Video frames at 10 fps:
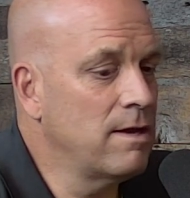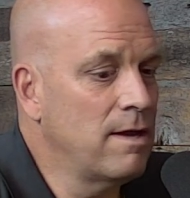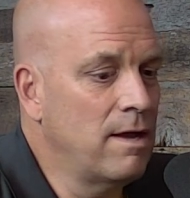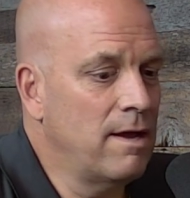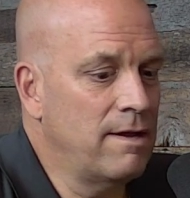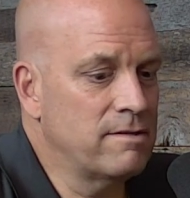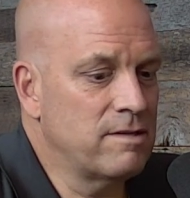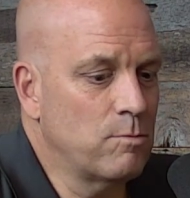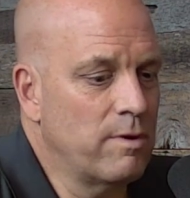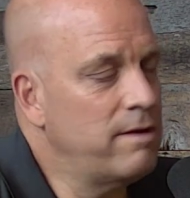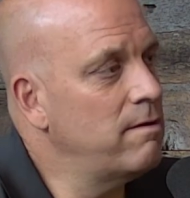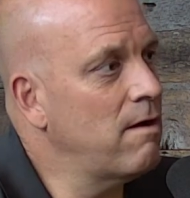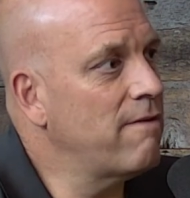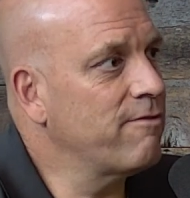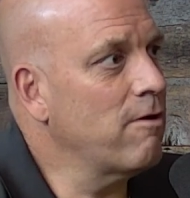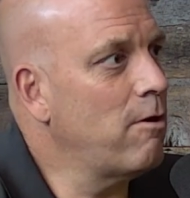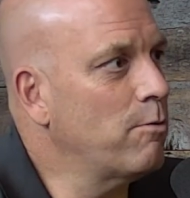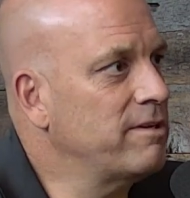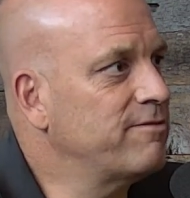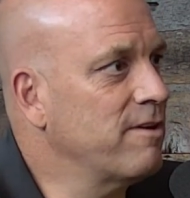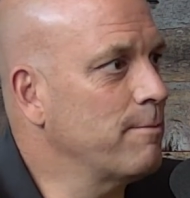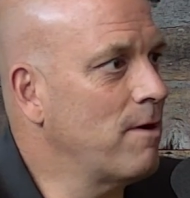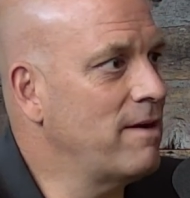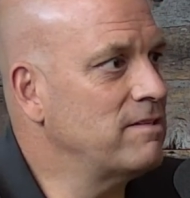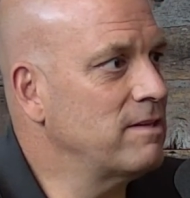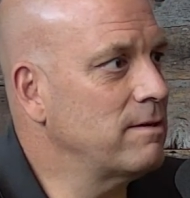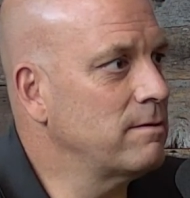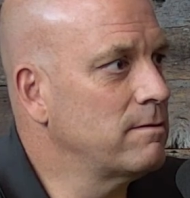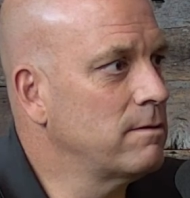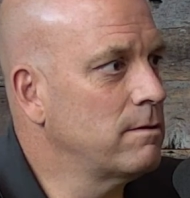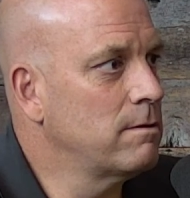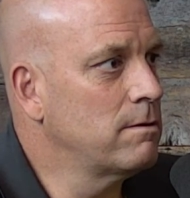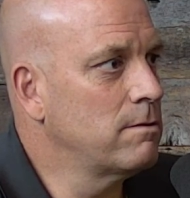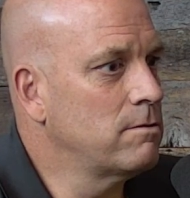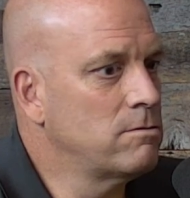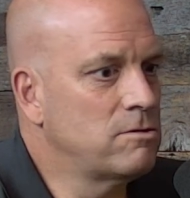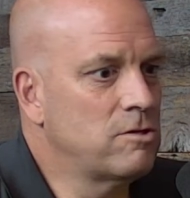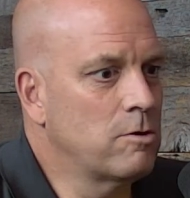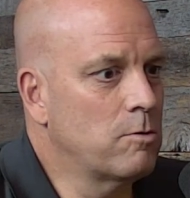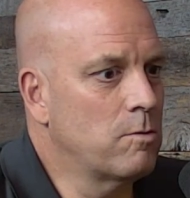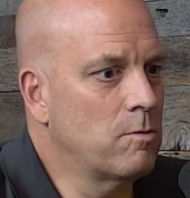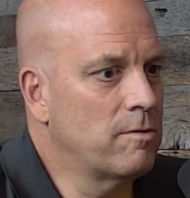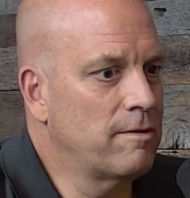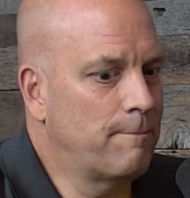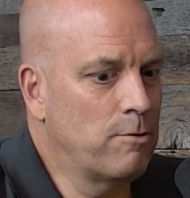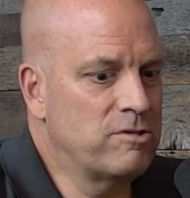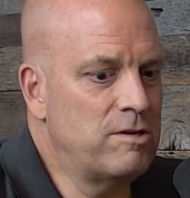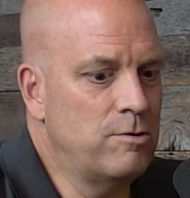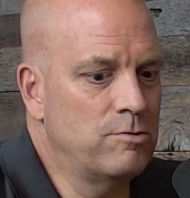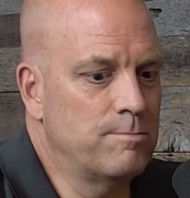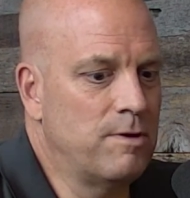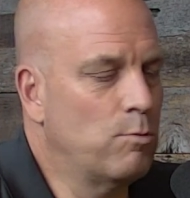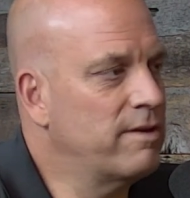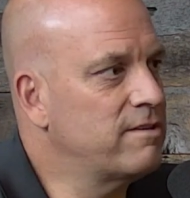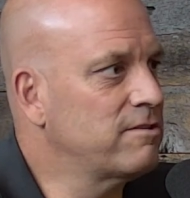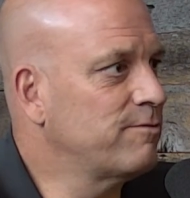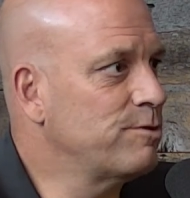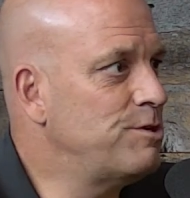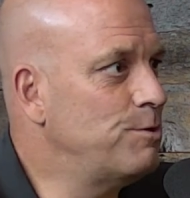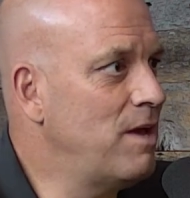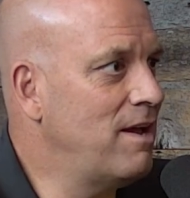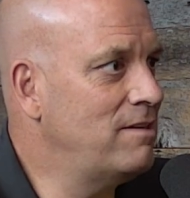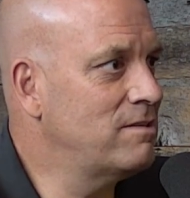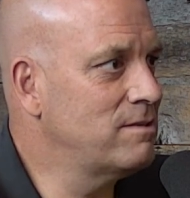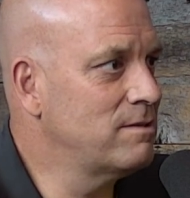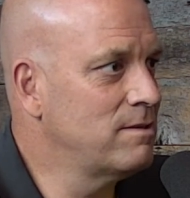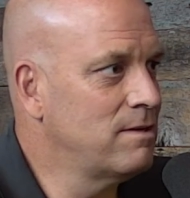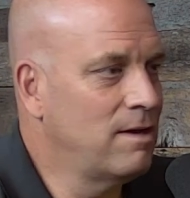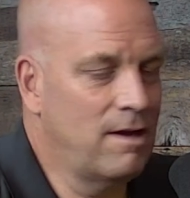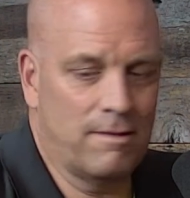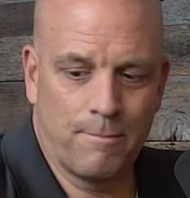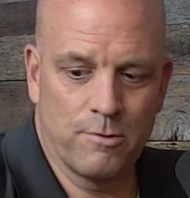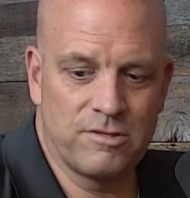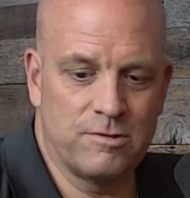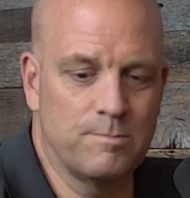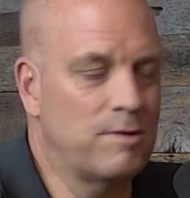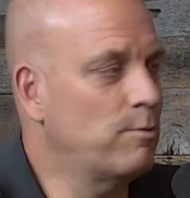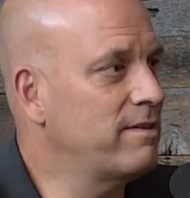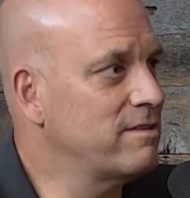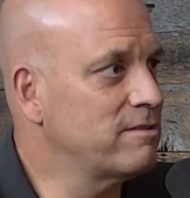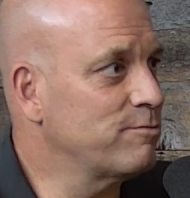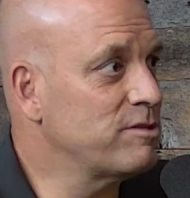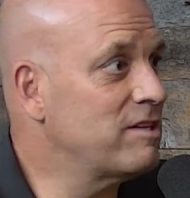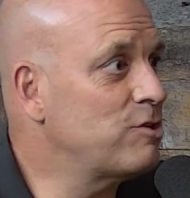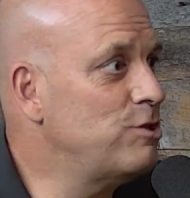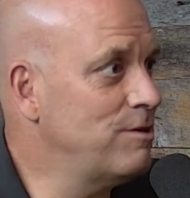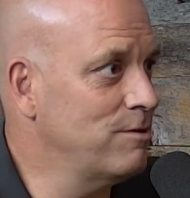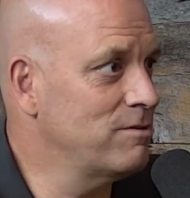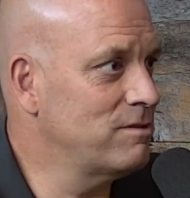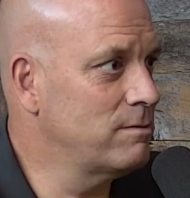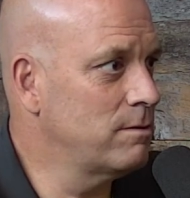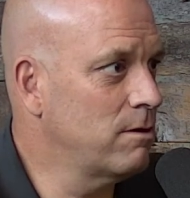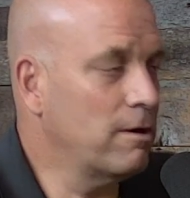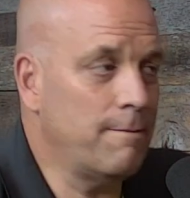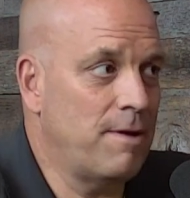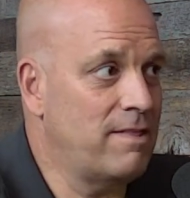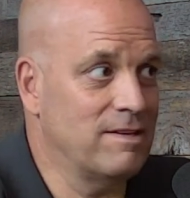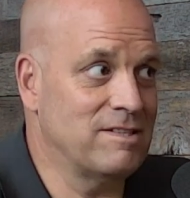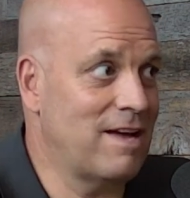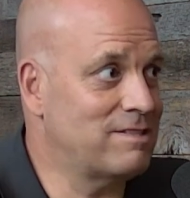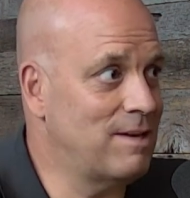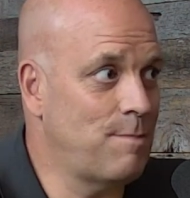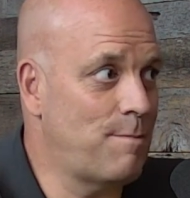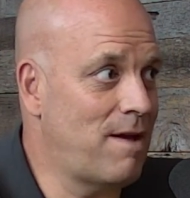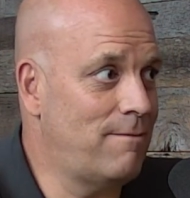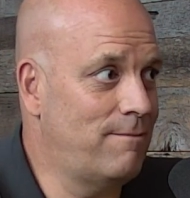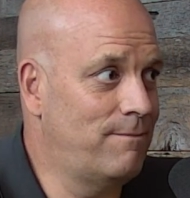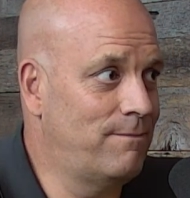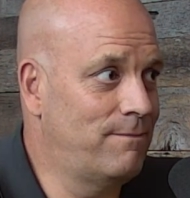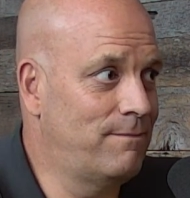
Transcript: is that we offer always fair pricing. Mm-hmm. So the person who's been with us for 2 days and the person who's been with us for 6 years are going to pay the exact same amount. Mm-hmm.